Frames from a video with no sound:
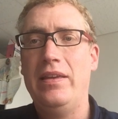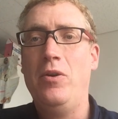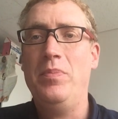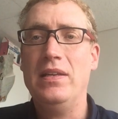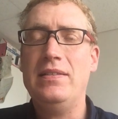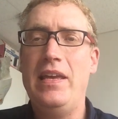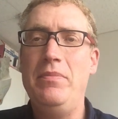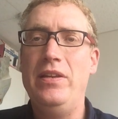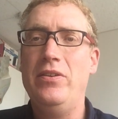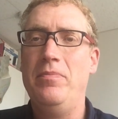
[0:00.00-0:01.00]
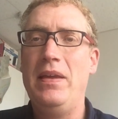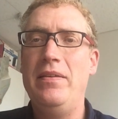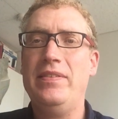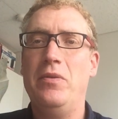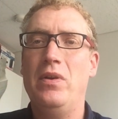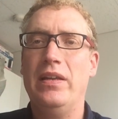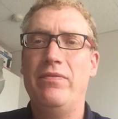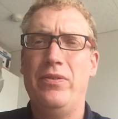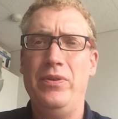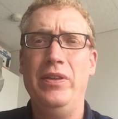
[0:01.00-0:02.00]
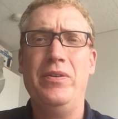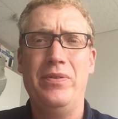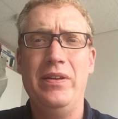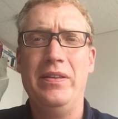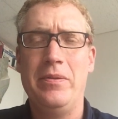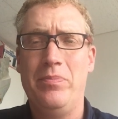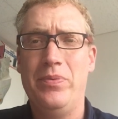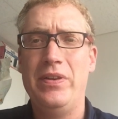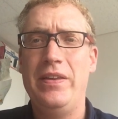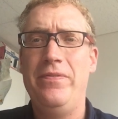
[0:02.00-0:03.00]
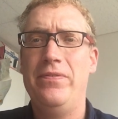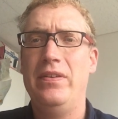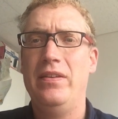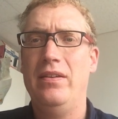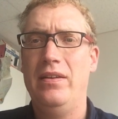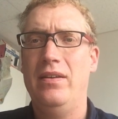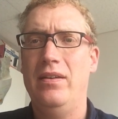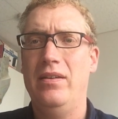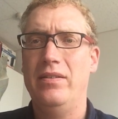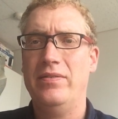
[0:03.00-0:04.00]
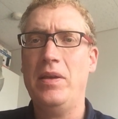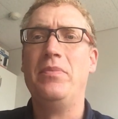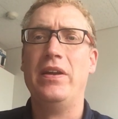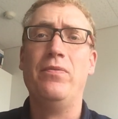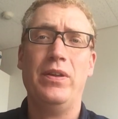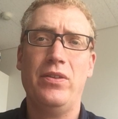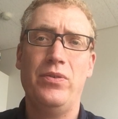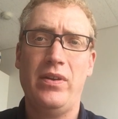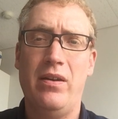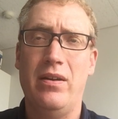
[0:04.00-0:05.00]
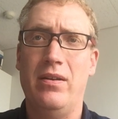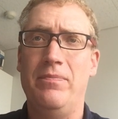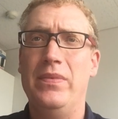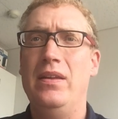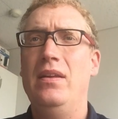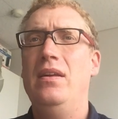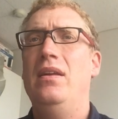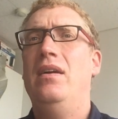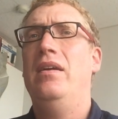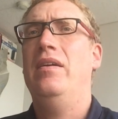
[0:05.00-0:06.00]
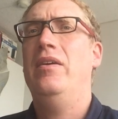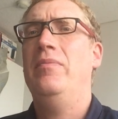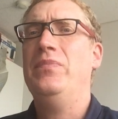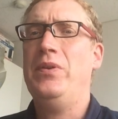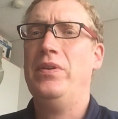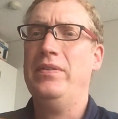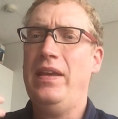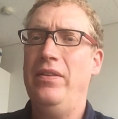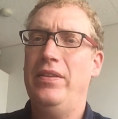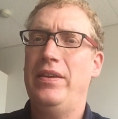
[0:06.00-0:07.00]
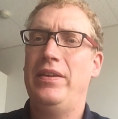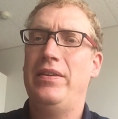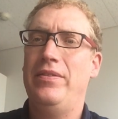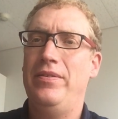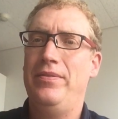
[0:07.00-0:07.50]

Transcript: opening statement, you'll basically want to give a really, really brief summary of what those are. So you'll tell the